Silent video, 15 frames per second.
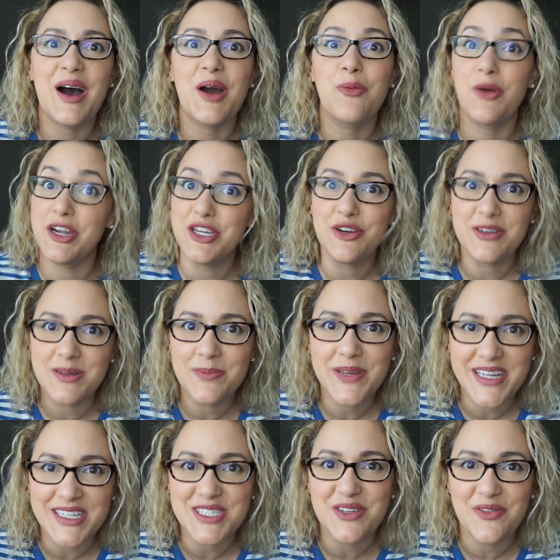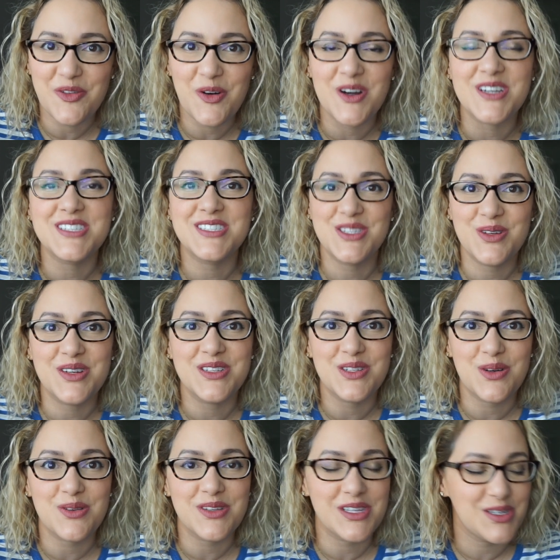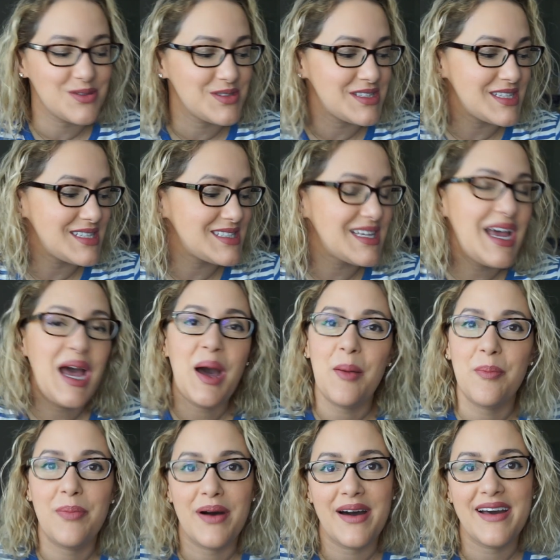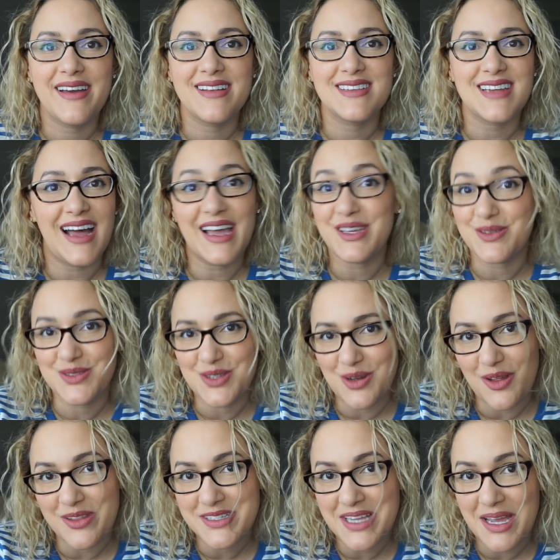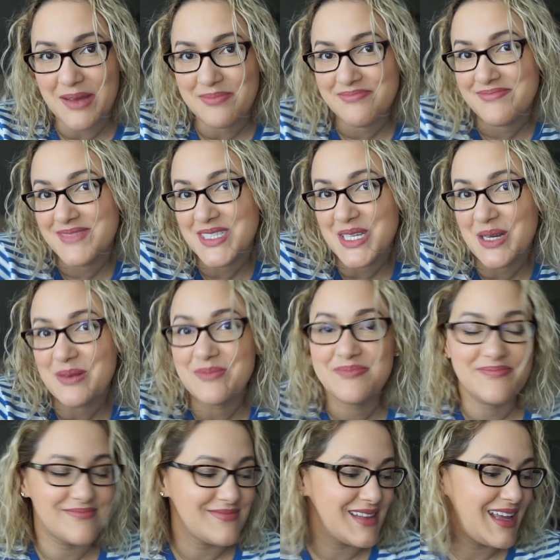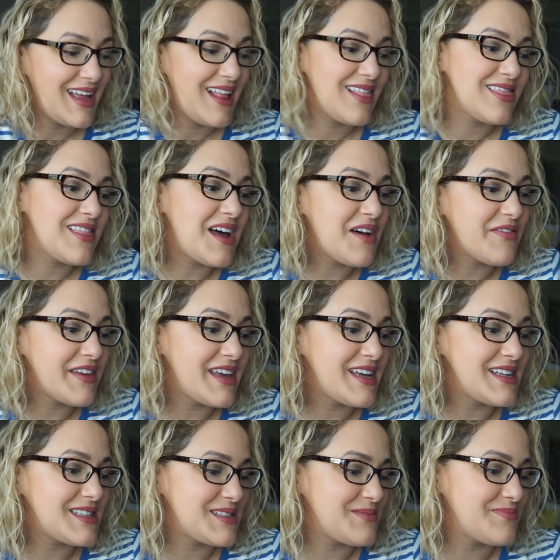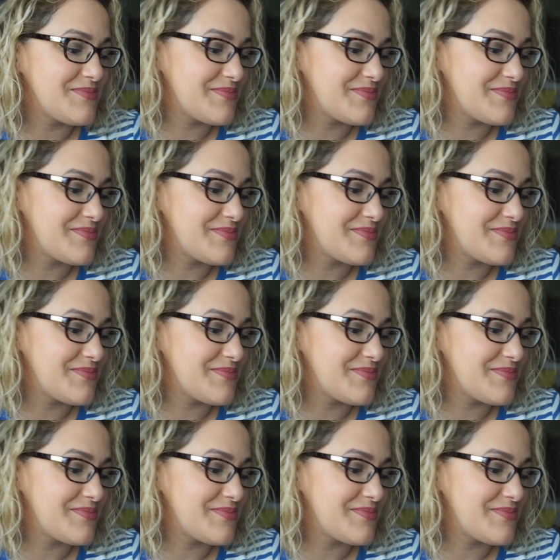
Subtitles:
when you're in a pinch, of course, you can totally use this, but I use it all the time. So love it.